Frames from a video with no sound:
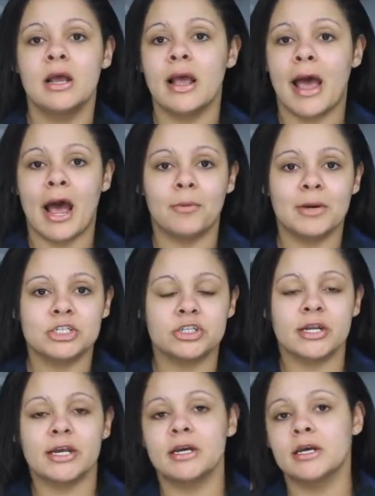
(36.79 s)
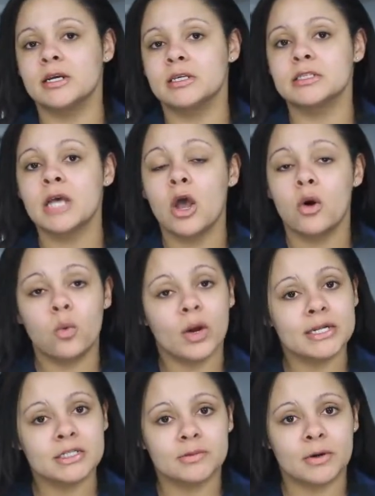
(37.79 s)
how much it is, what
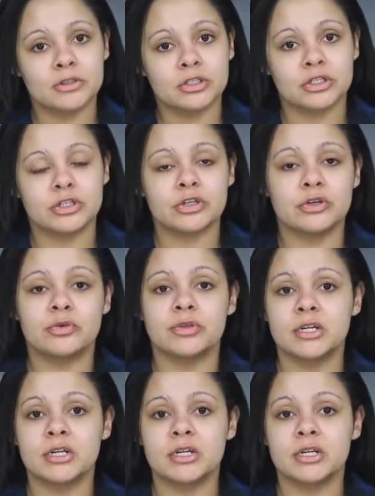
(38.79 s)
it's supposed to do,